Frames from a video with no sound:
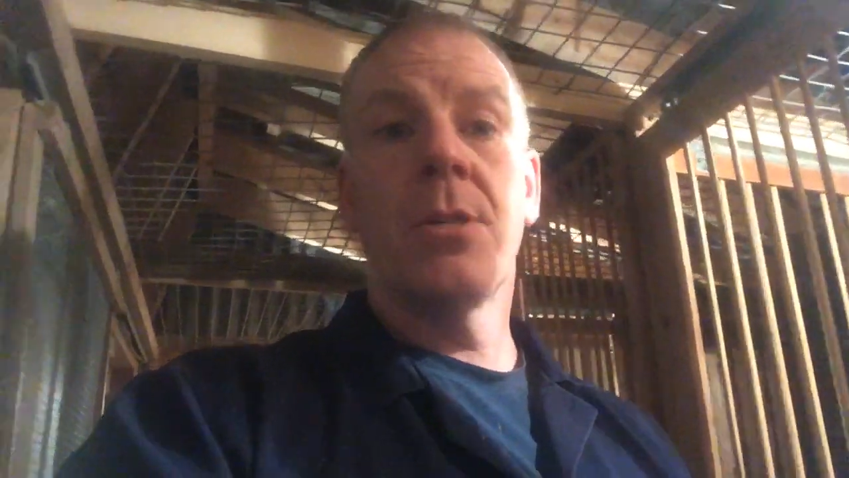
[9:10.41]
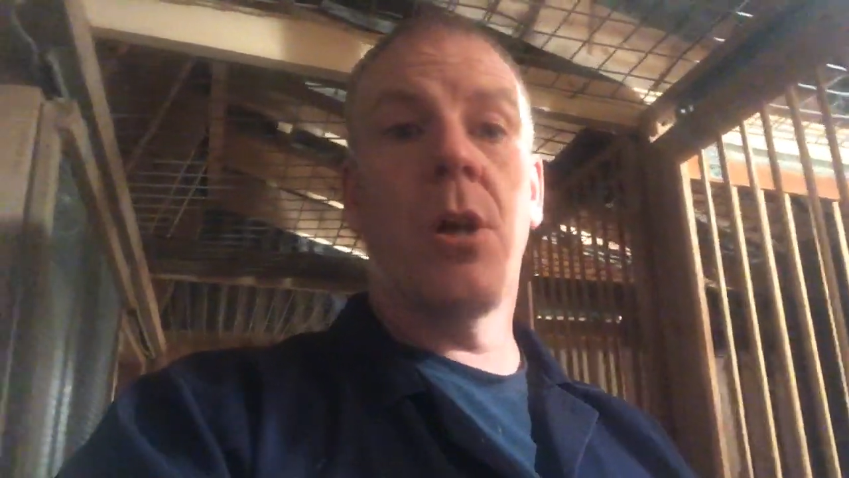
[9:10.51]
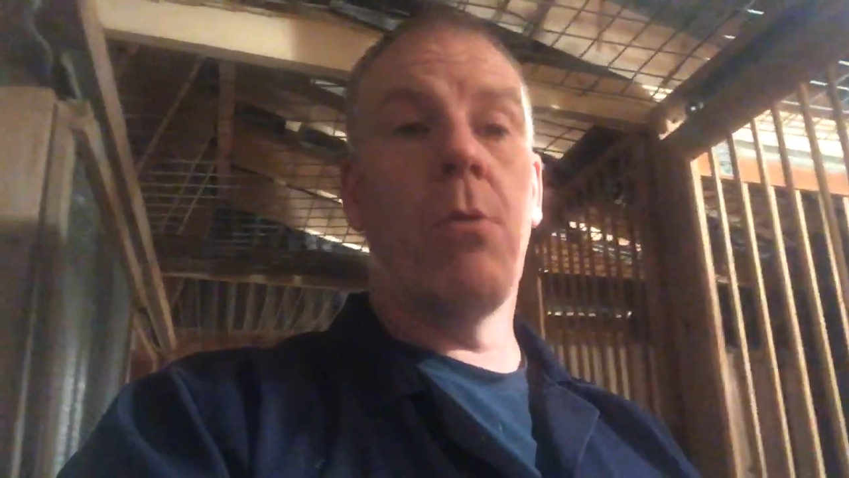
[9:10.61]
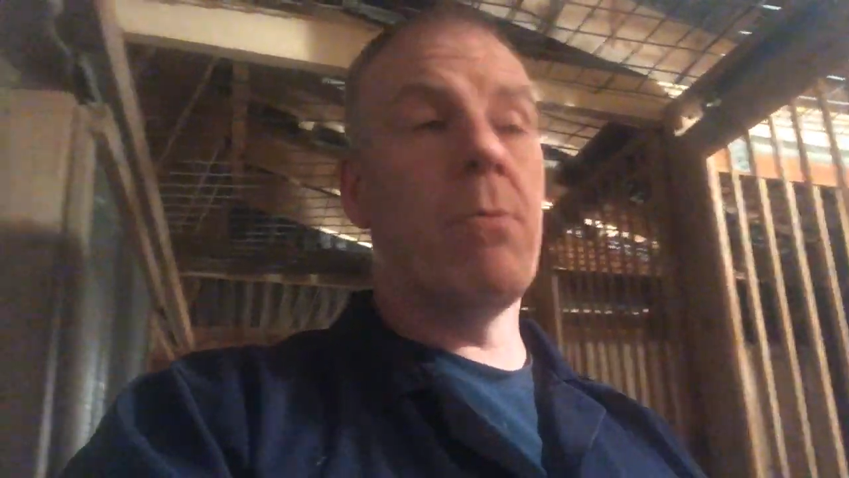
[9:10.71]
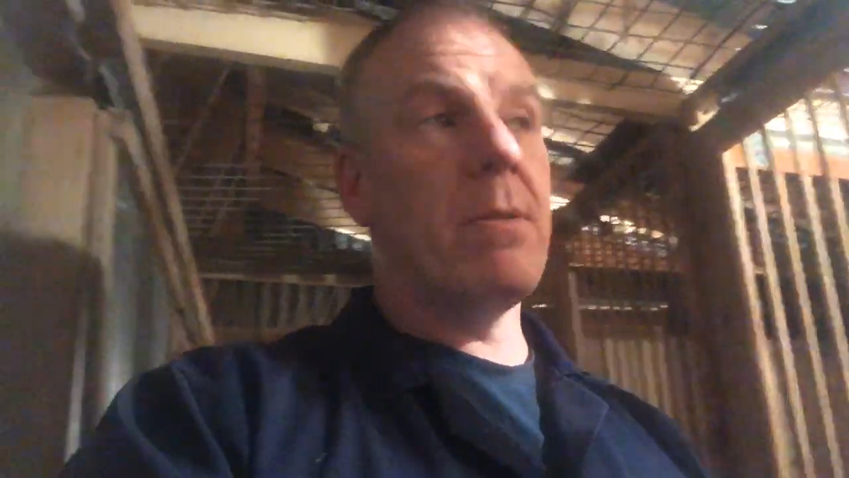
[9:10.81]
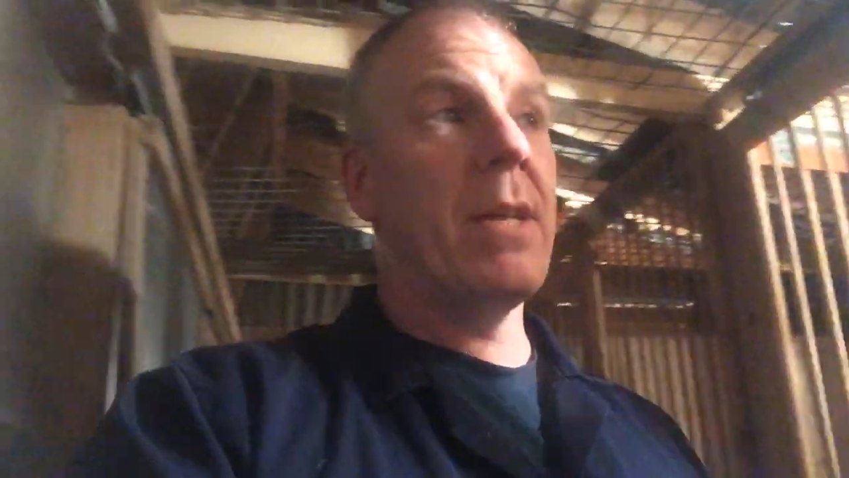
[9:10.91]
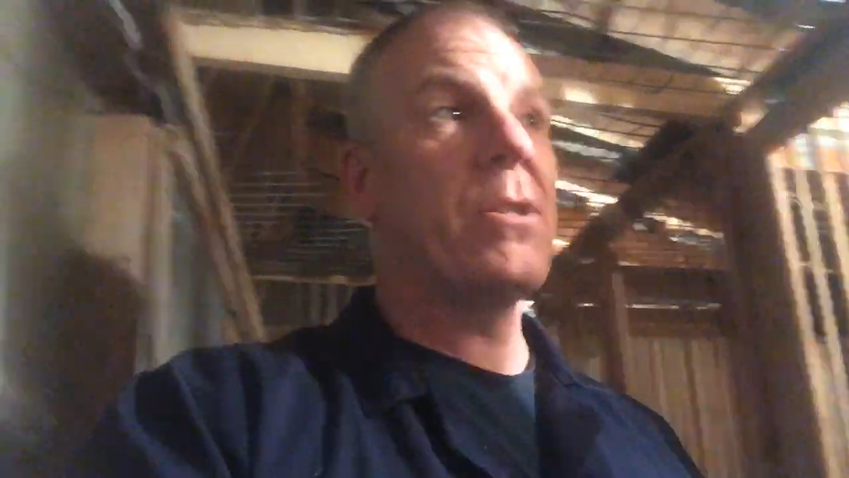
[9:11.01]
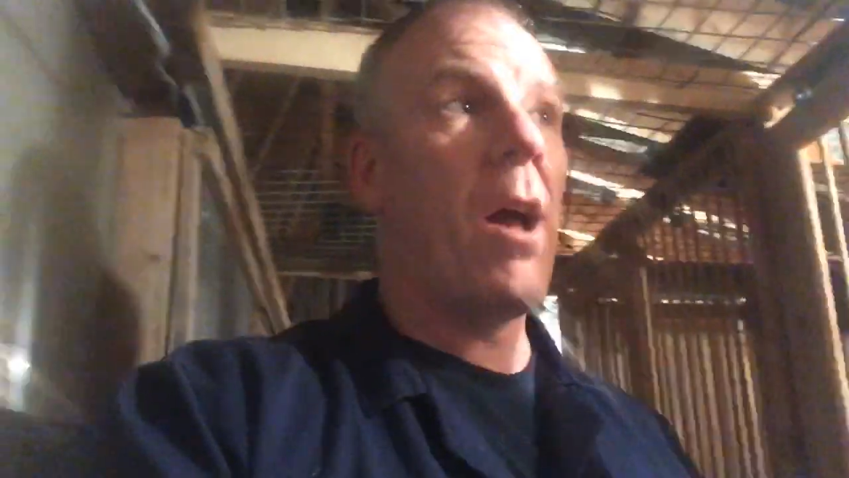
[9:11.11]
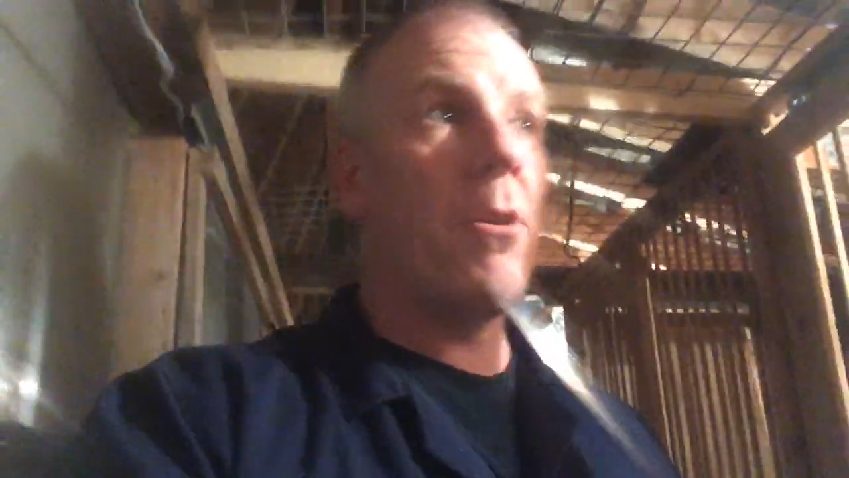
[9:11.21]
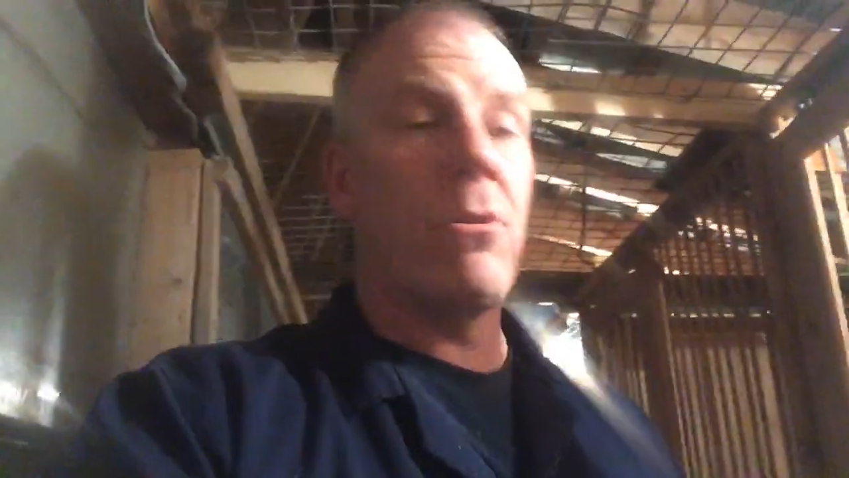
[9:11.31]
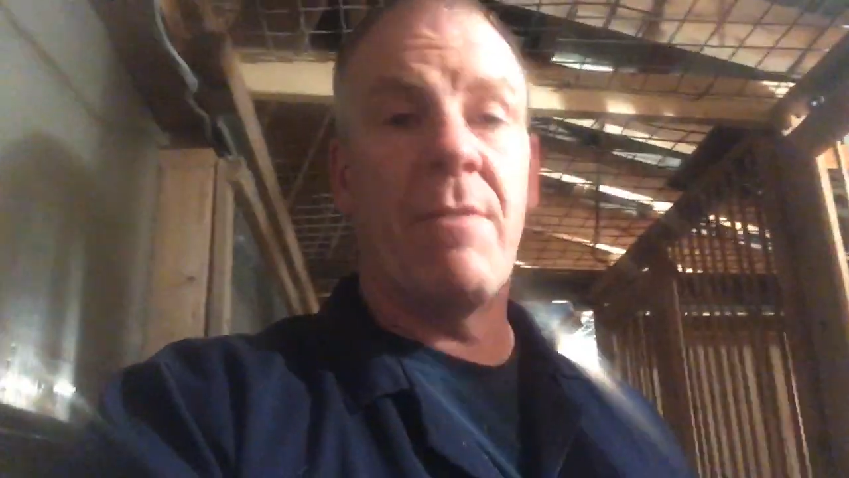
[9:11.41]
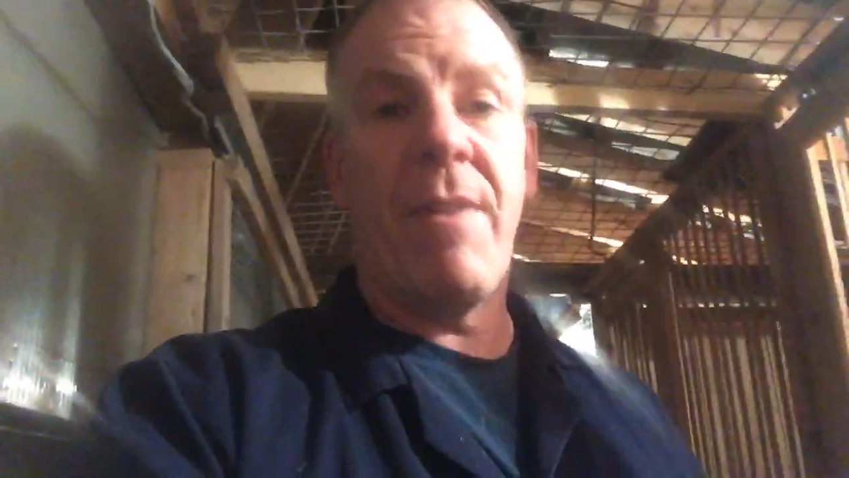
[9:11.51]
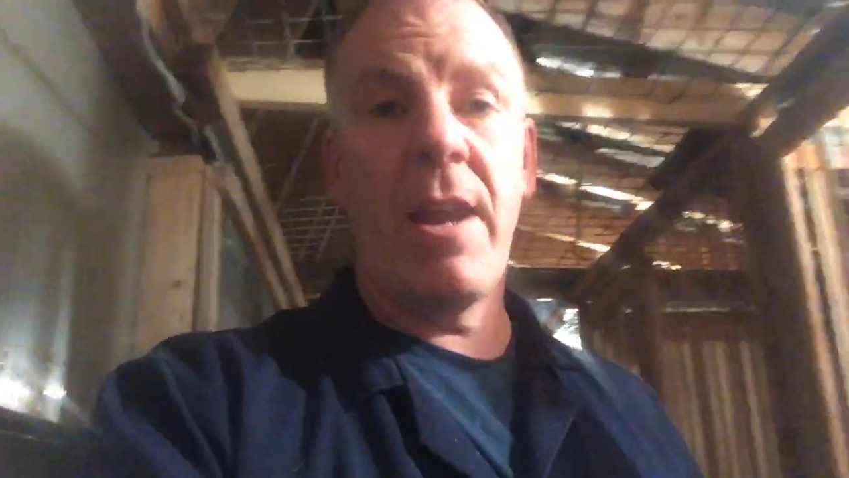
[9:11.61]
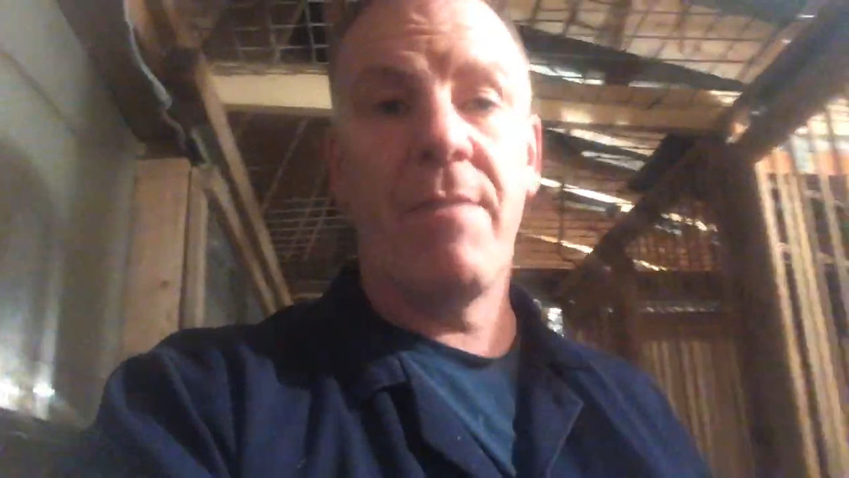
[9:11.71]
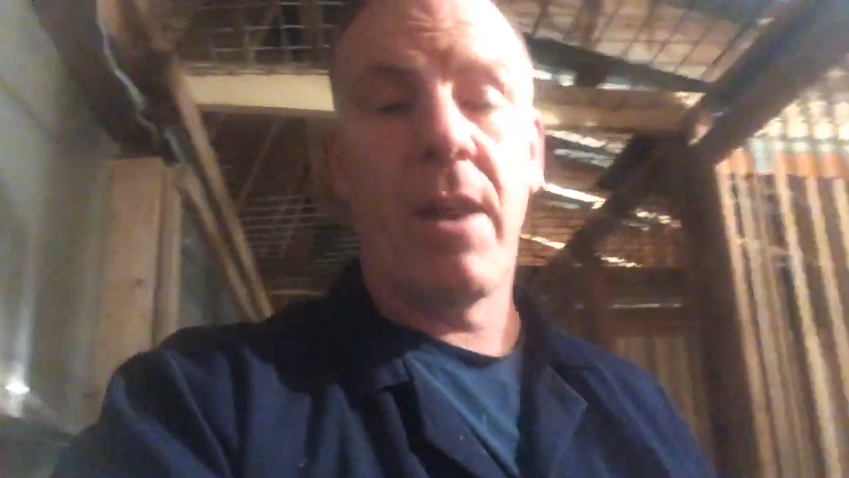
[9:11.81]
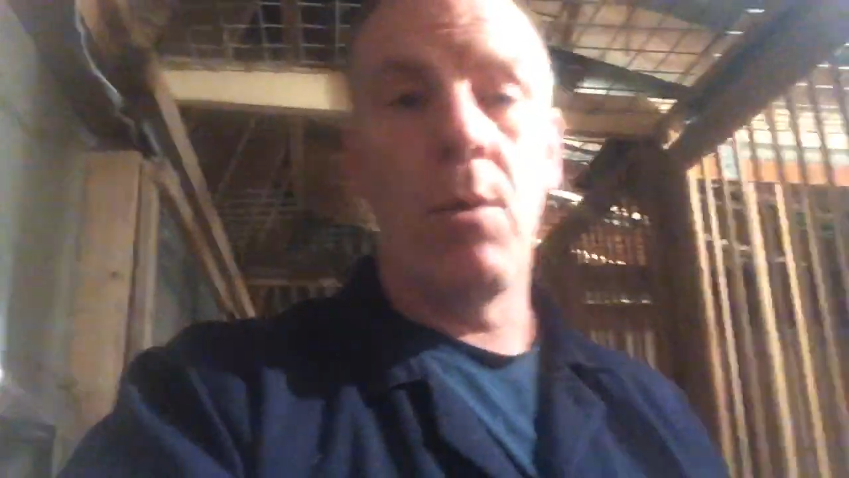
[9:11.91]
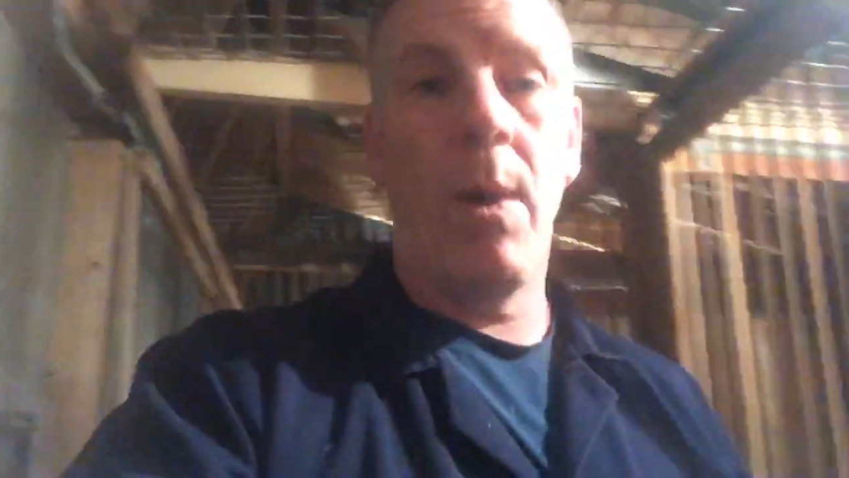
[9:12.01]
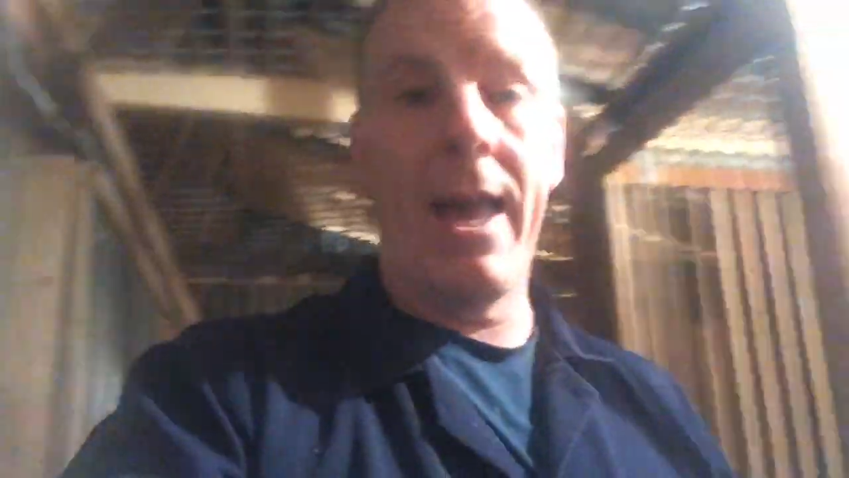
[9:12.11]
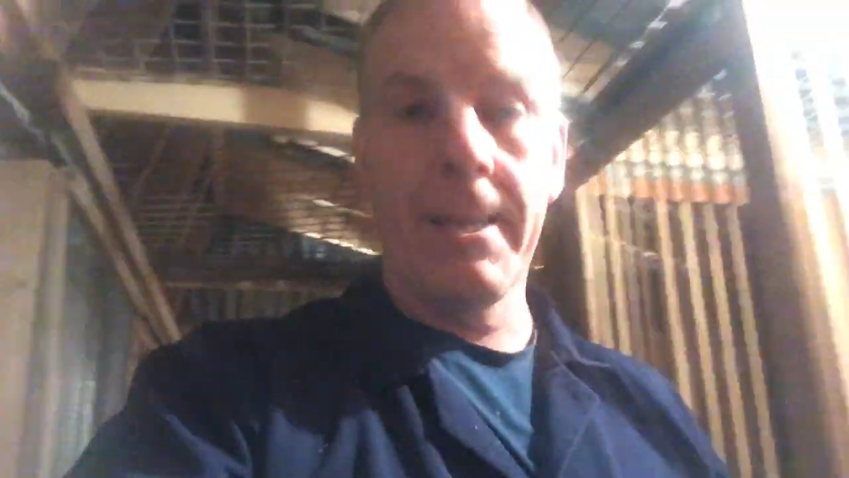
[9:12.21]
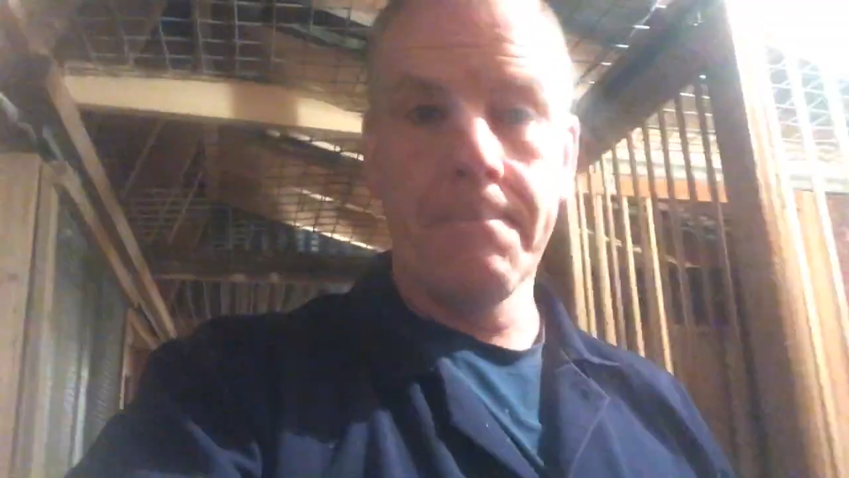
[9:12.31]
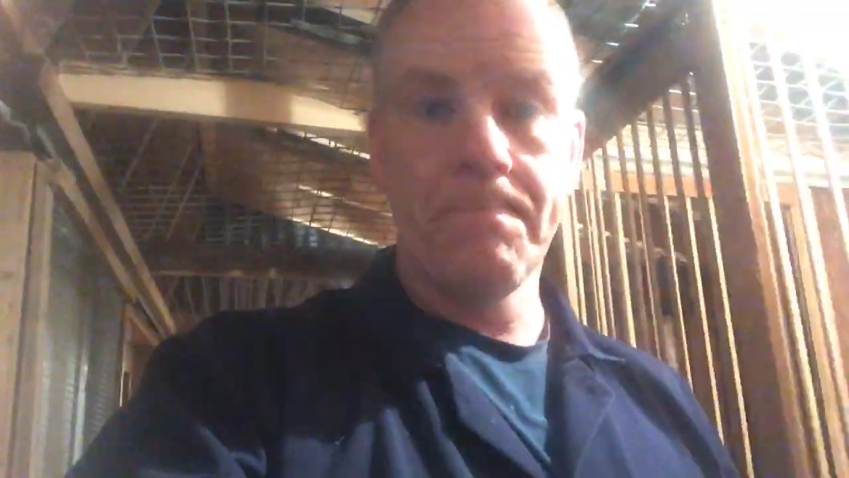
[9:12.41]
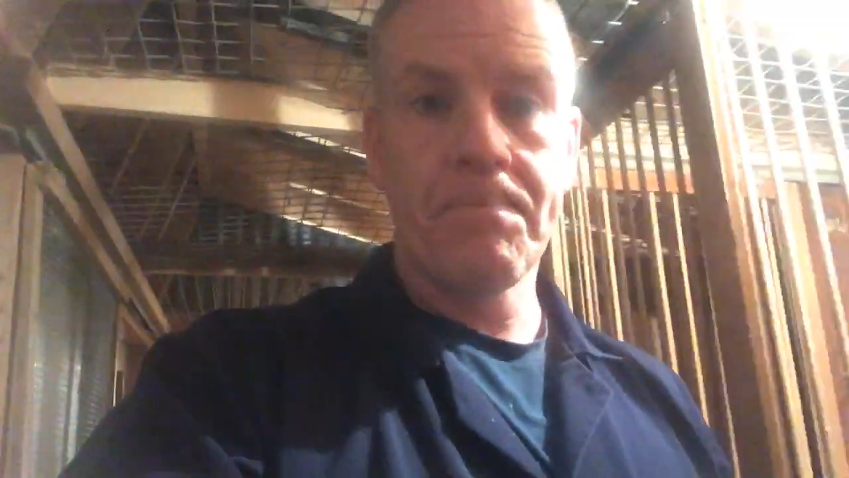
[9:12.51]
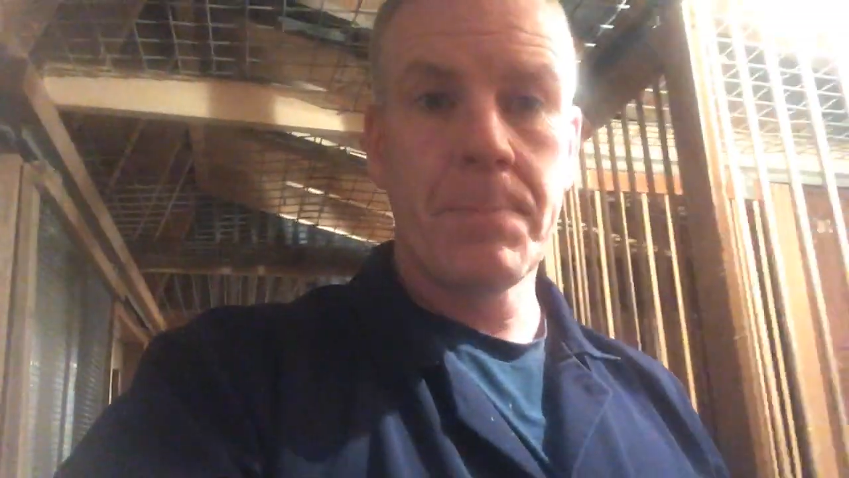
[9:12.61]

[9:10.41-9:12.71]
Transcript: So it's all looking very, very well.